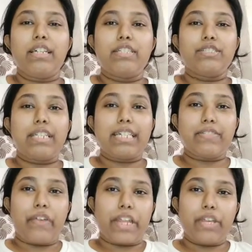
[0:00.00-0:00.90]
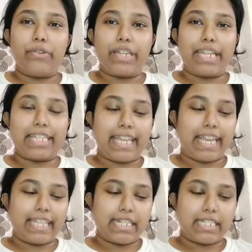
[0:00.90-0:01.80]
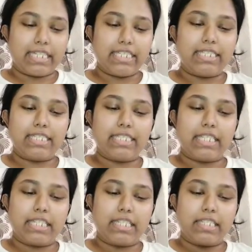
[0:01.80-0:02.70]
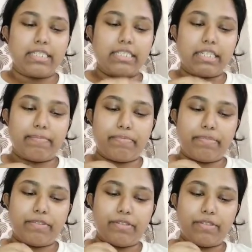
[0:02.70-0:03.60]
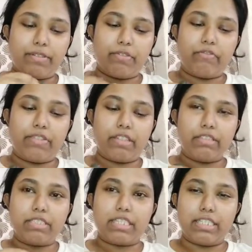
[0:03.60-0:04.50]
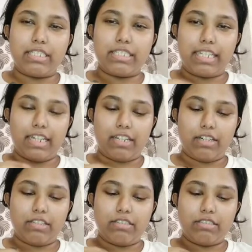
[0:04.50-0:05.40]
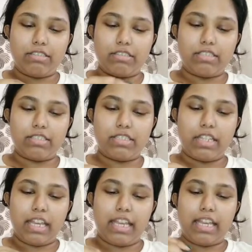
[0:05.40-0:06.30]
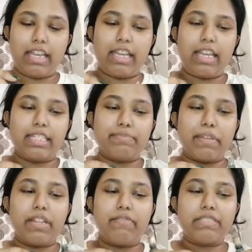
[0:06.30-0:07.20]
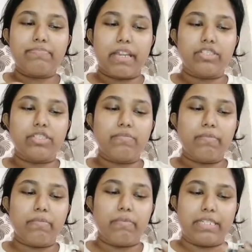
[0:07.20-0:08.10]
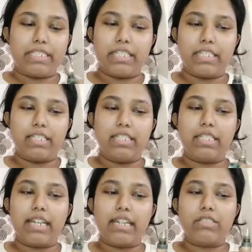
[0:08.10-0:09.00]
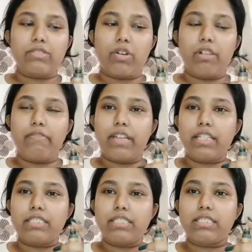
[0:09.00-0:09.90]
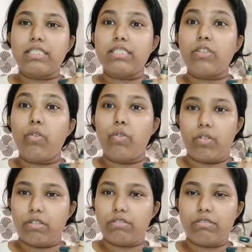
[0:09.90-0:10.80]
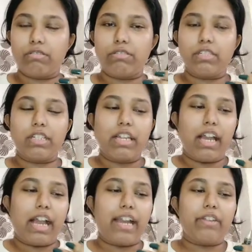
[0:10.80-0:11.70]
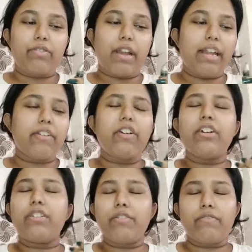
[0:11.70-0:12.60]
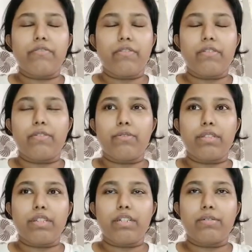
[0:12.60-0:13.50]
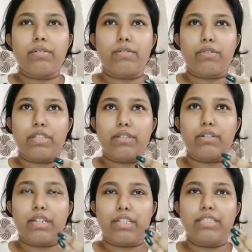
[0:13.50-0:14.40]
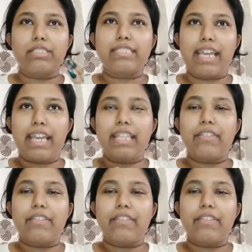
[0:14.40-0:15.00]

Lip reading: So it has a very unique thing, that is the tip of this concealer is made of a special material that it's always cold. I don't know, I heard of Huda Cotton saying in